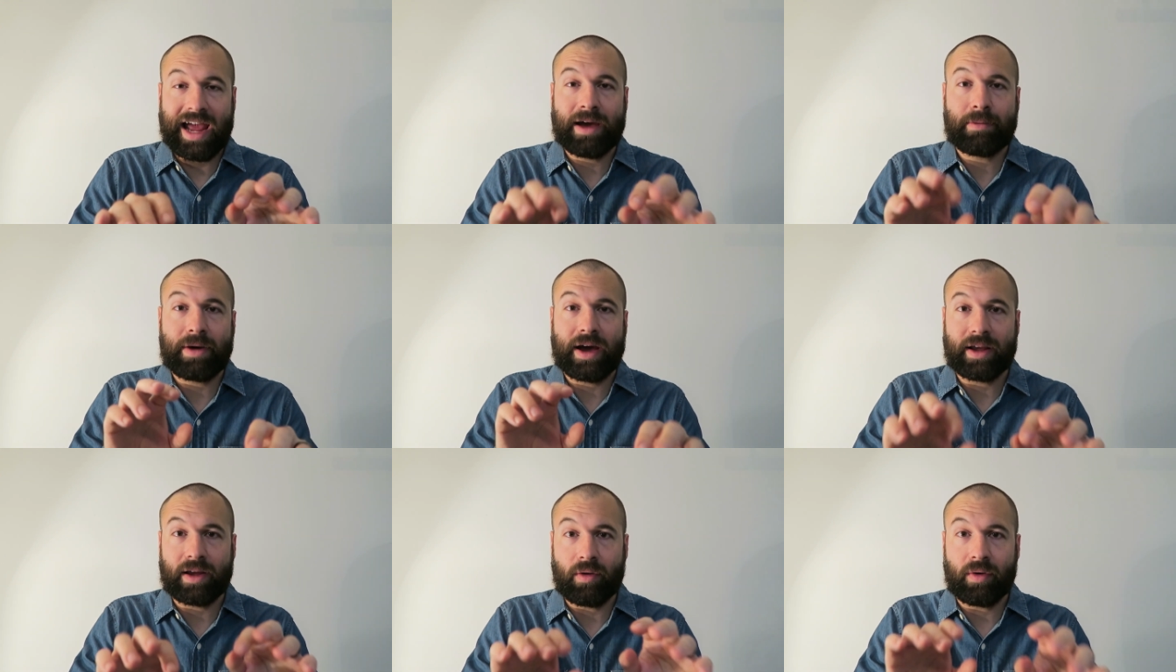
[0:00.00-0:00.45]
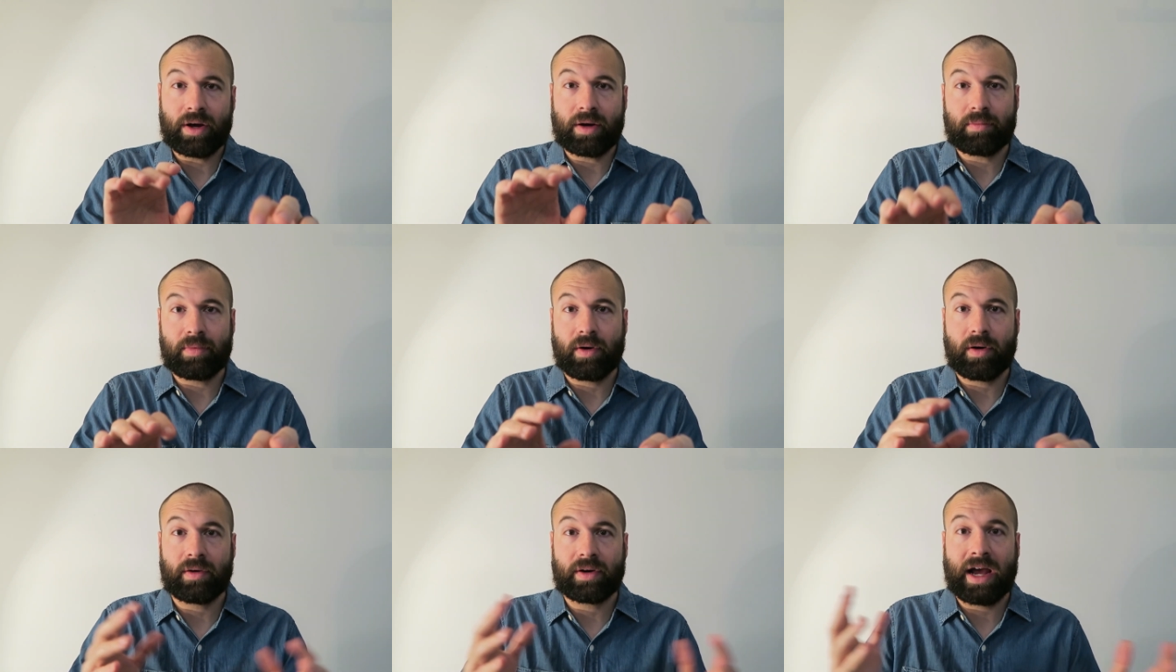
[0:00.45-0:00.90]
Am I going
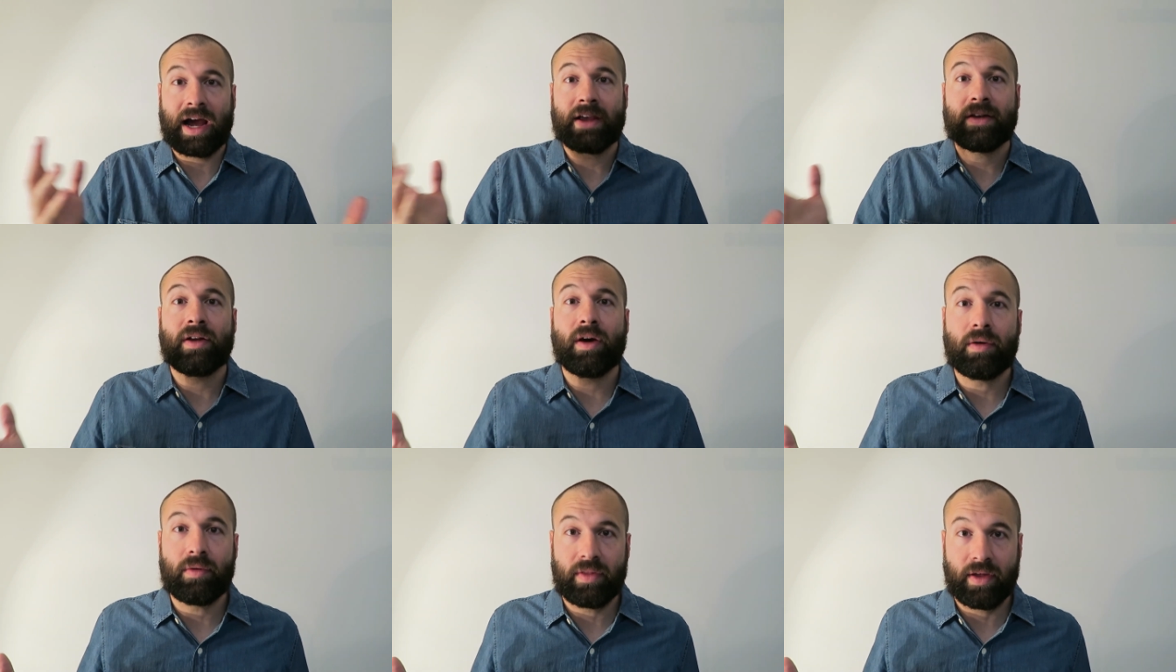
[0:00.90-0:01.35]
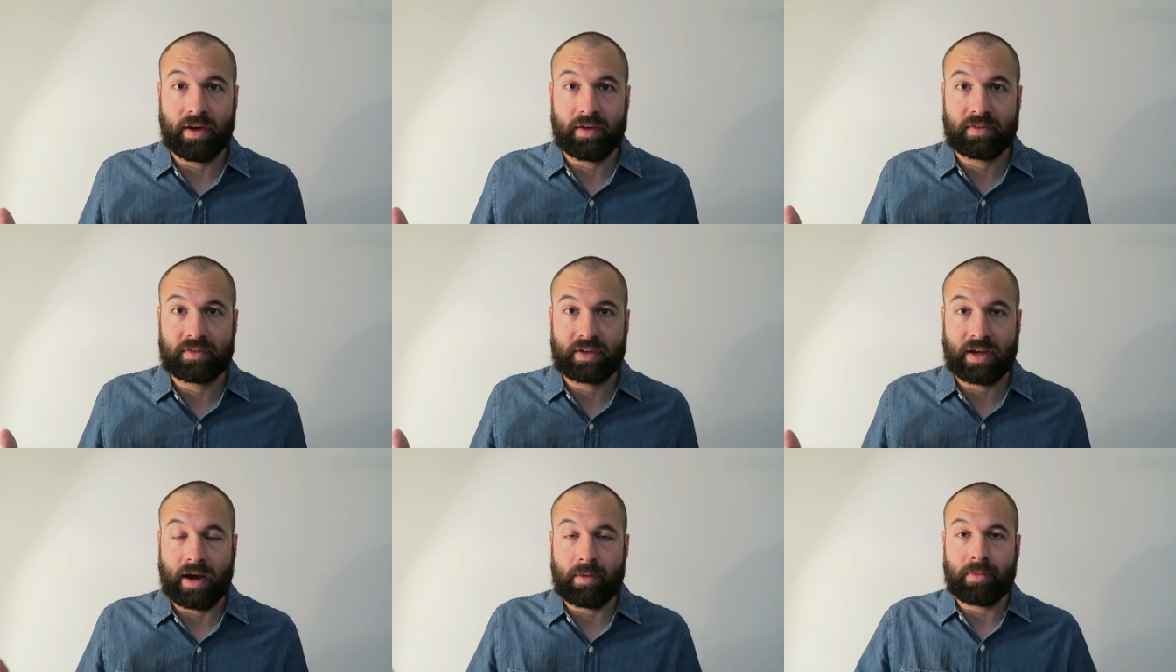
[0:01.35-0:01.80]
bald? I know
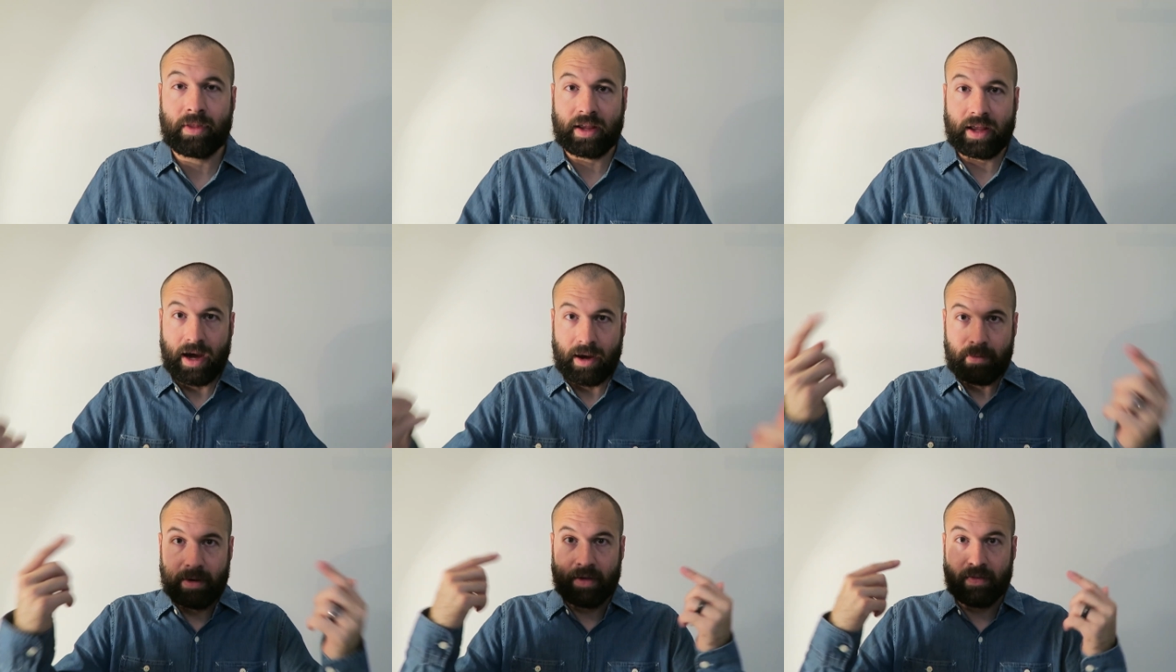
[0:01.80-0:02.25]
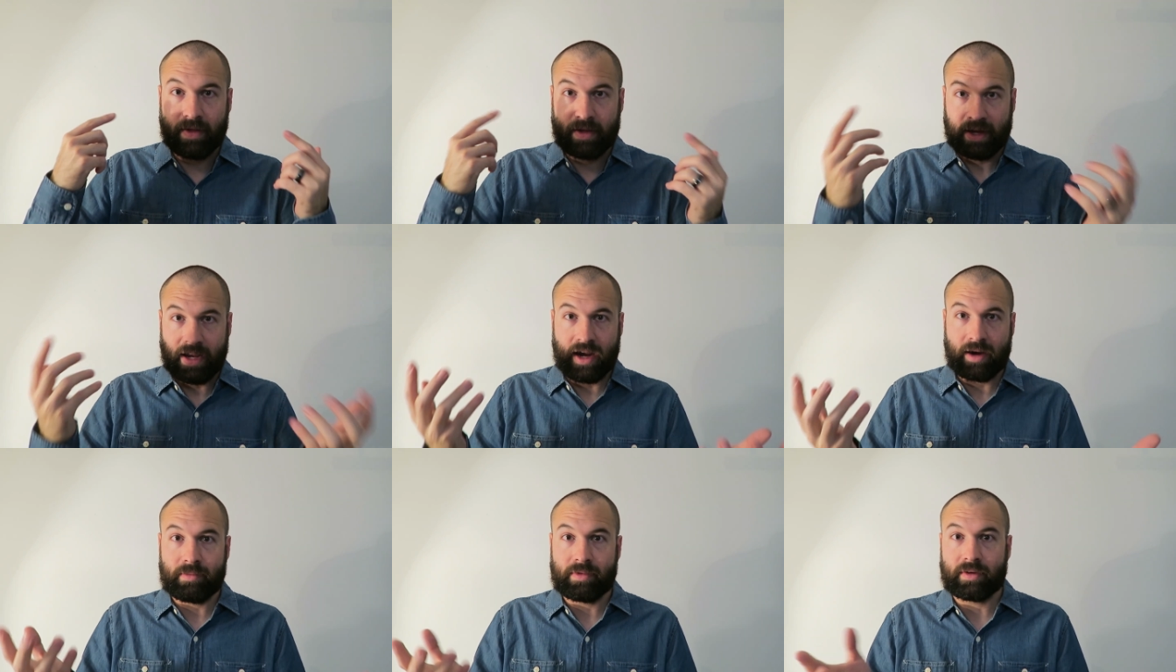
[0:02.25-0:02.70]
this. I'm the guy behind the
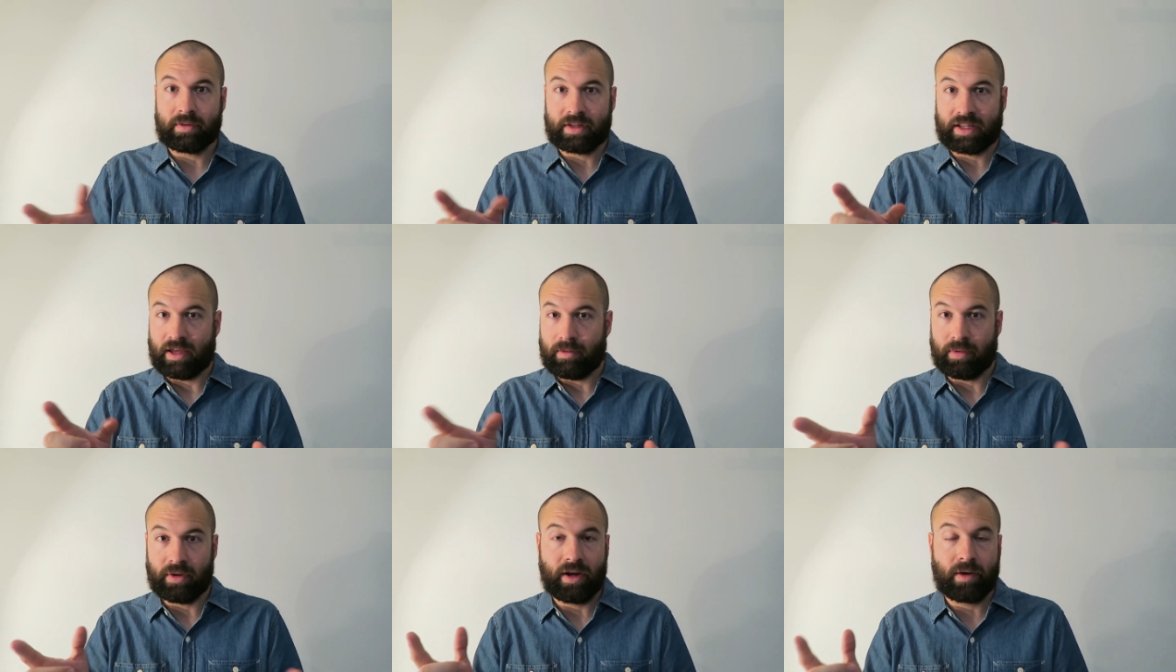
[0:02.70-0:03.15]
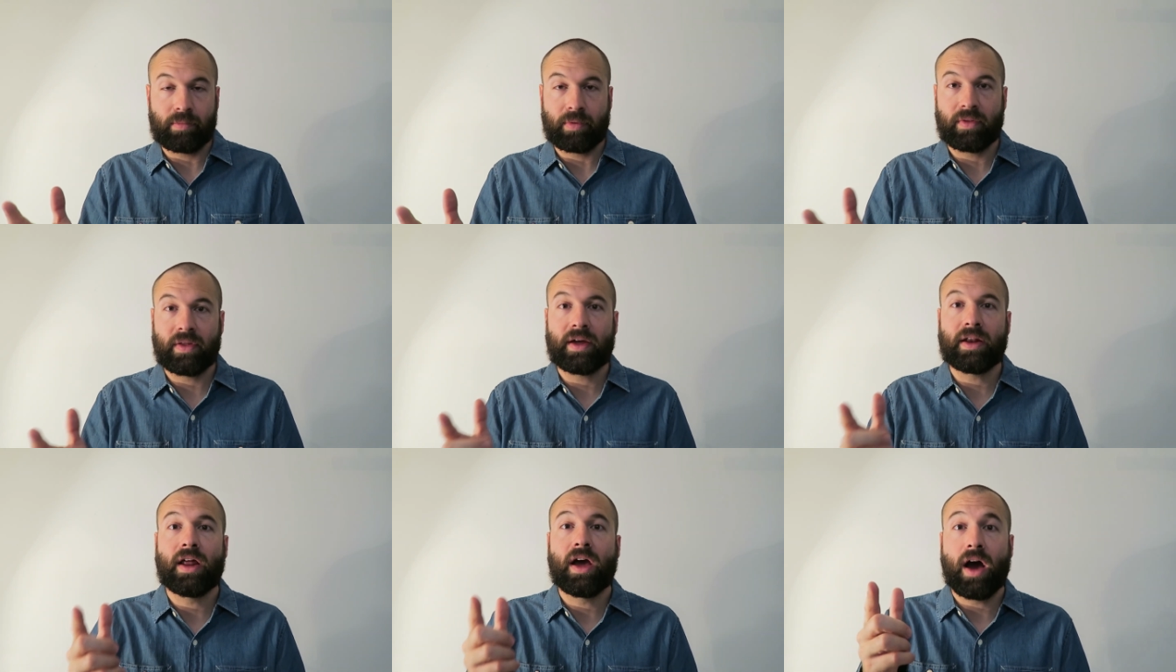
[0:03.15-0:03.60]
camera keeping up
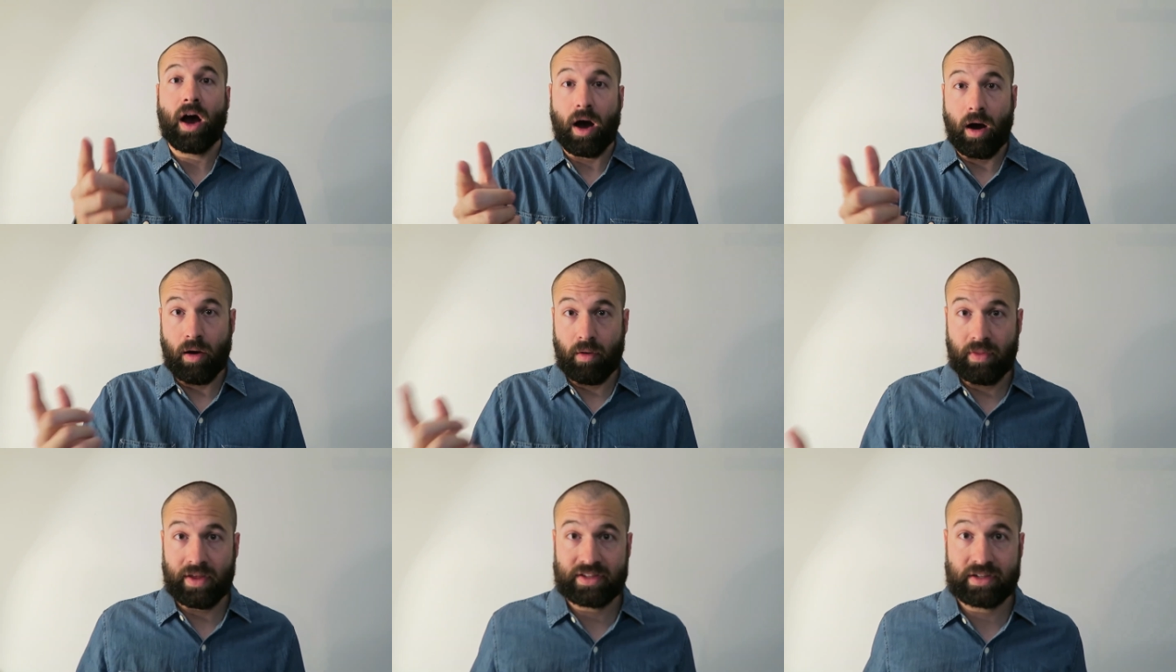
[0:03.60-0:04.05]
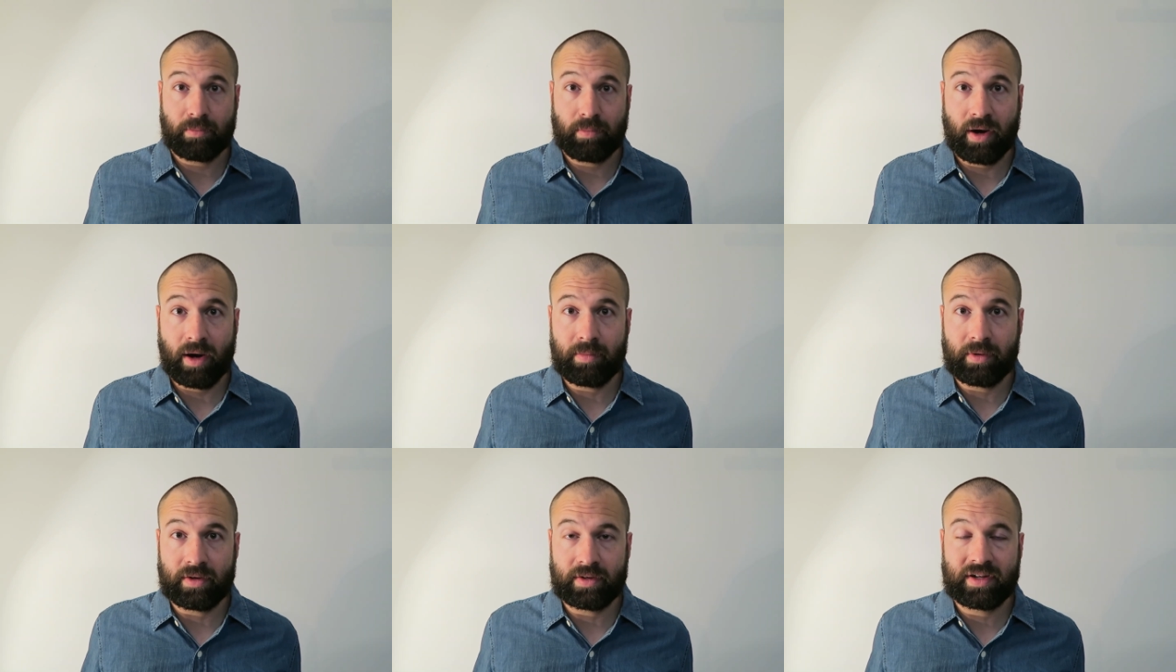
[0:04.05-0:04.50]
with it. Oh, that's a
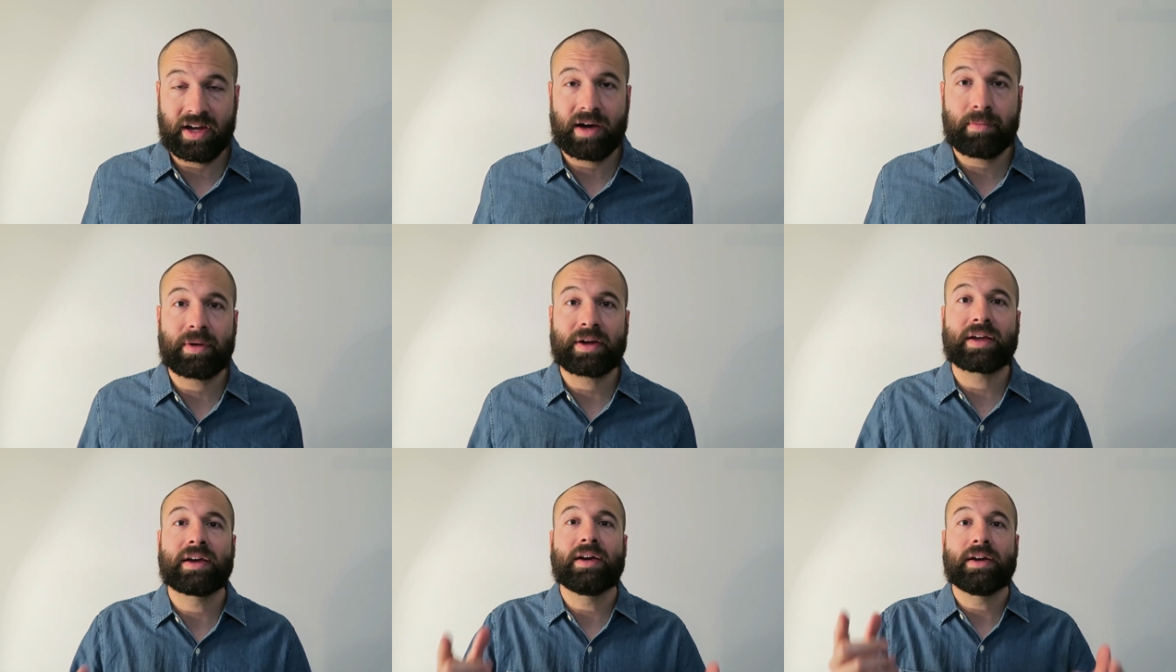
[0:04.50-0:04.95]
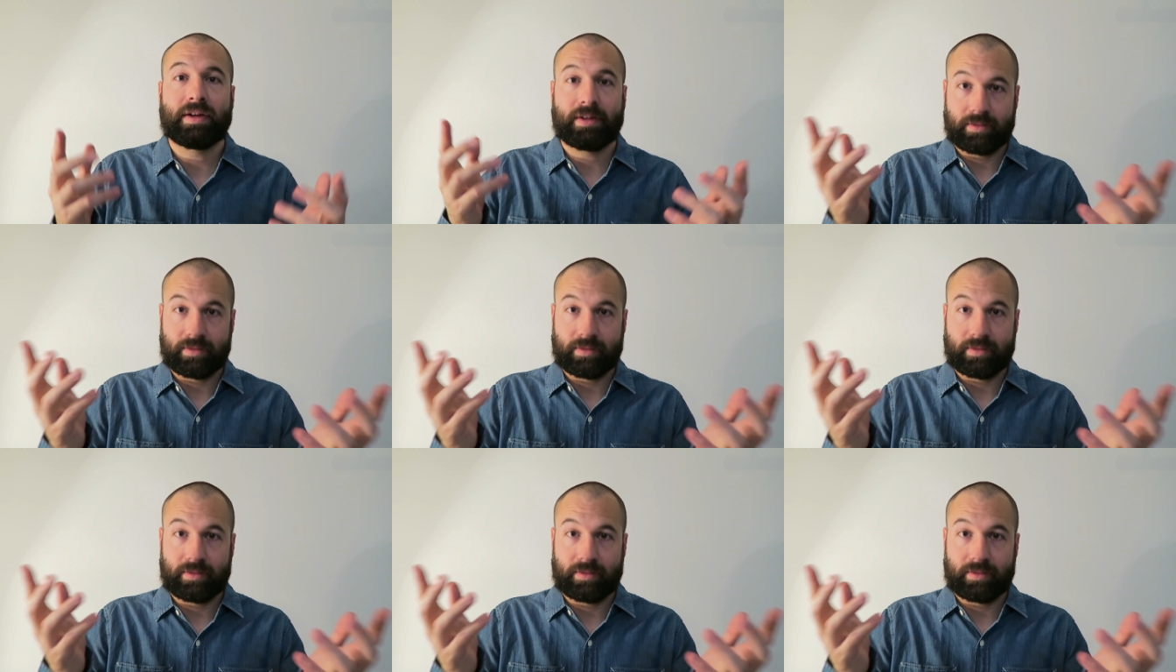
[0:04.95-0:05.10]
popular topic.